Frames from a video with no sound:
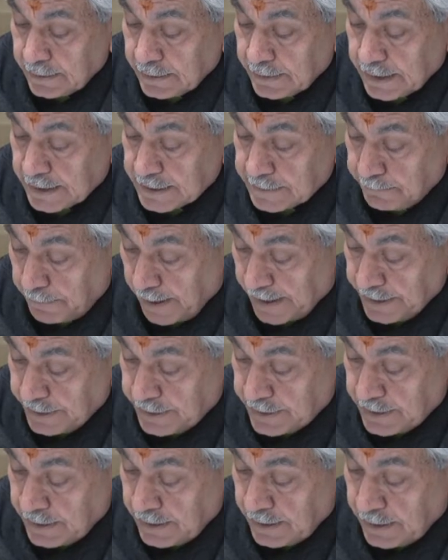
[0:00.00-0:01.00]

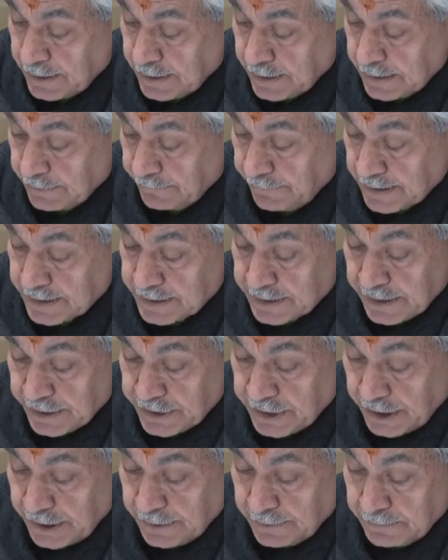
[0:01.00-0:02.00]
despite
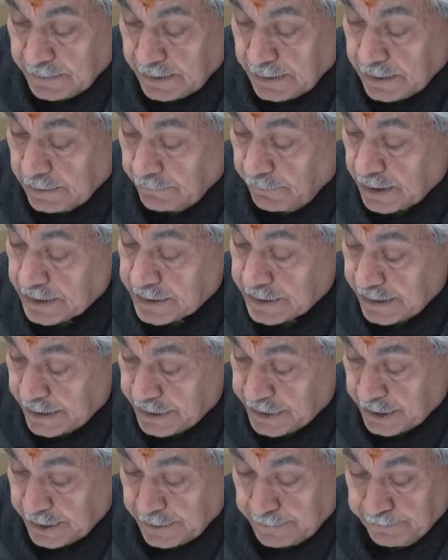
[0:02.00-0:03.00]

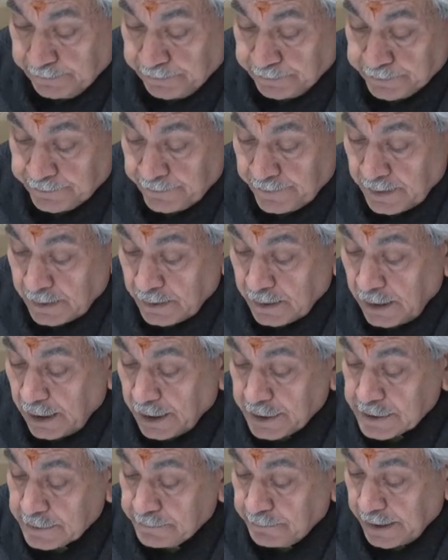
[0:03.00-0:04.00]
devastation
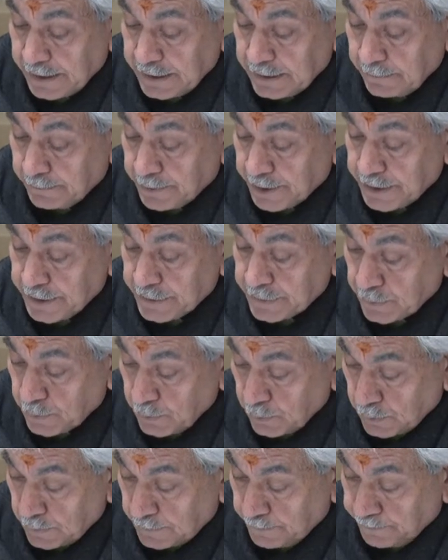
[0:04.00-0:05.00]
caused by the British
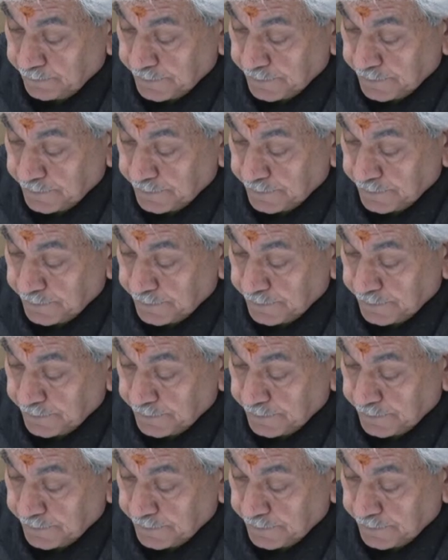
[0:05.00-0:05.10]
rule.